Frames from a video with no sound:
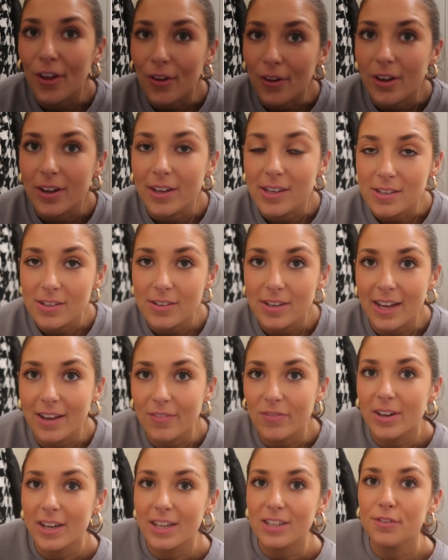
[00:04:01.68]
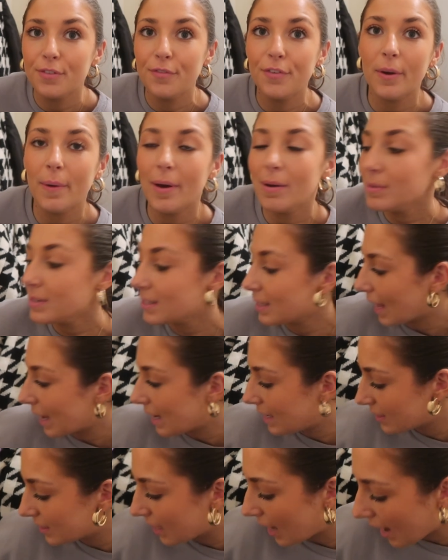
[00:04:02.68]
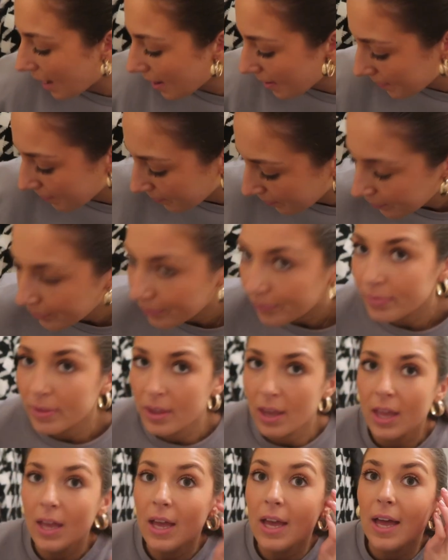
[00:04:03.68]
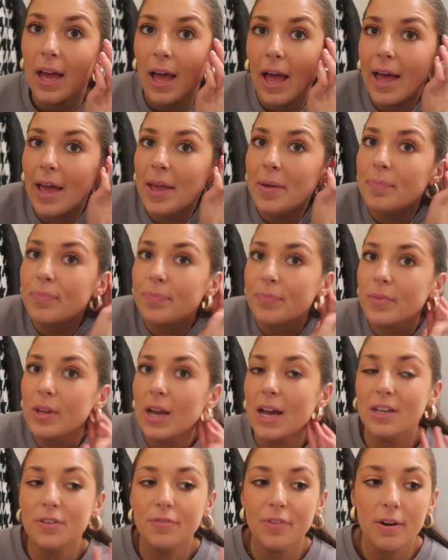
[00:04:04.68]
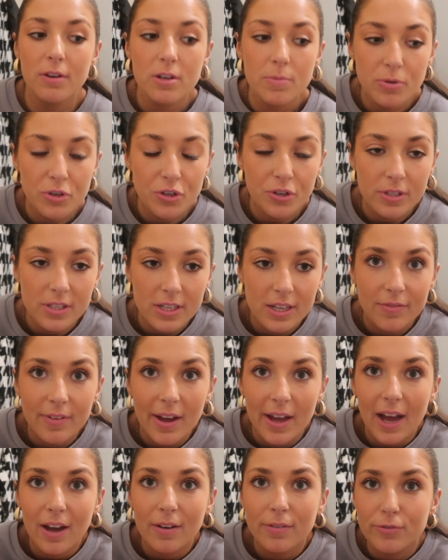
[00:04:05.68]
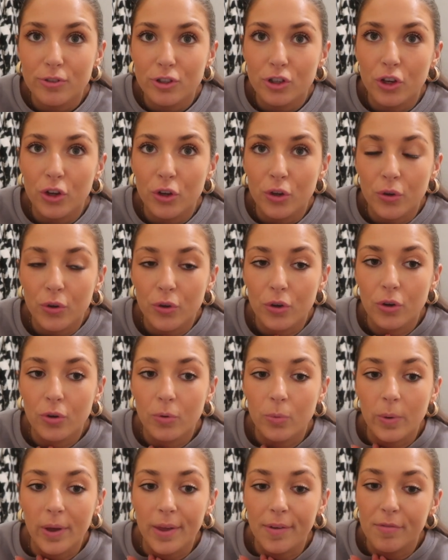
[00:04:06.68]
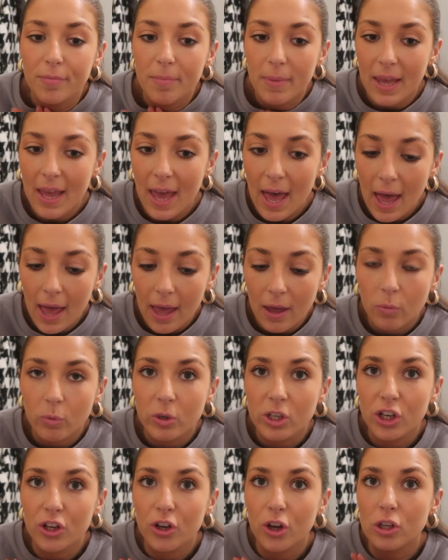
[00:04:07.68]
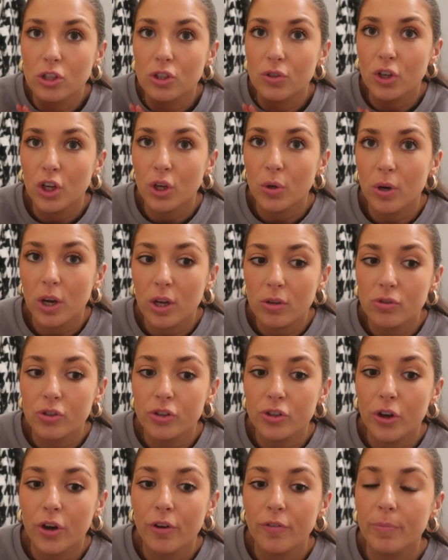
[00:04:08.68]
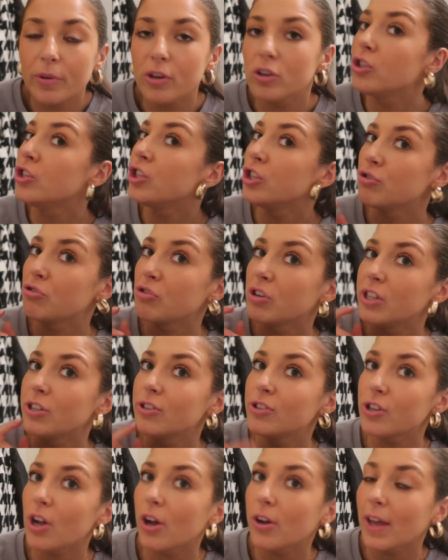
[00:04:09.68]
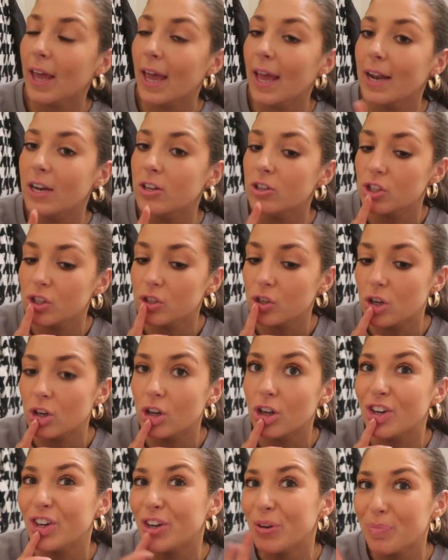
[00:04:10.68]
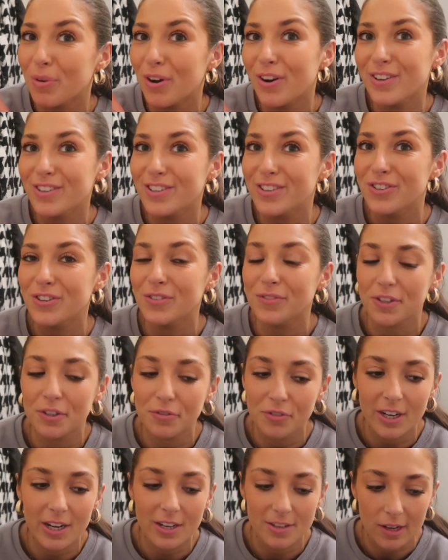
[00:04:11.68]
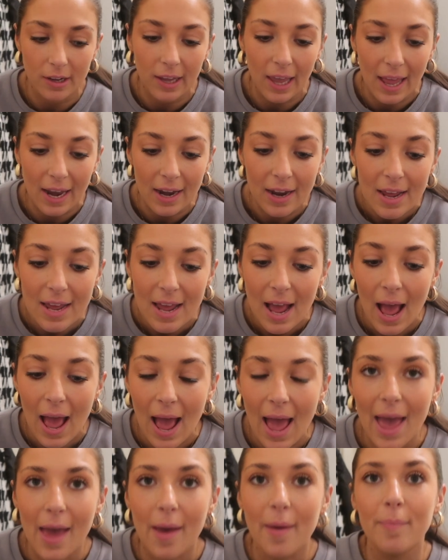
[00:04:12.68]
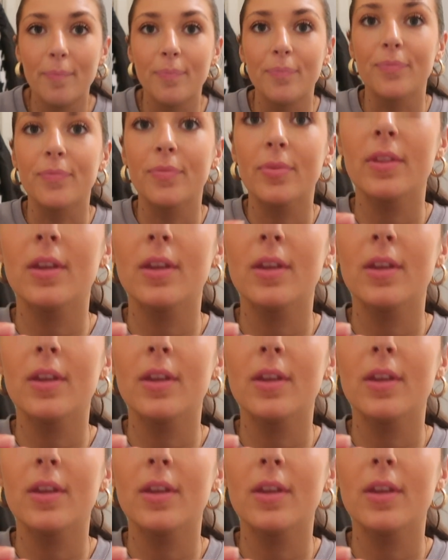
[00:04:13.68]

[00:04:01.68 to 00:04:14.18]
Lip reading: Guys, good evening. It's a few hours later. Had a very productive afternoon with Mia. We did lots of Uglow stuff because she's restocking and she's got like new products and stuff, so it's really exciting. I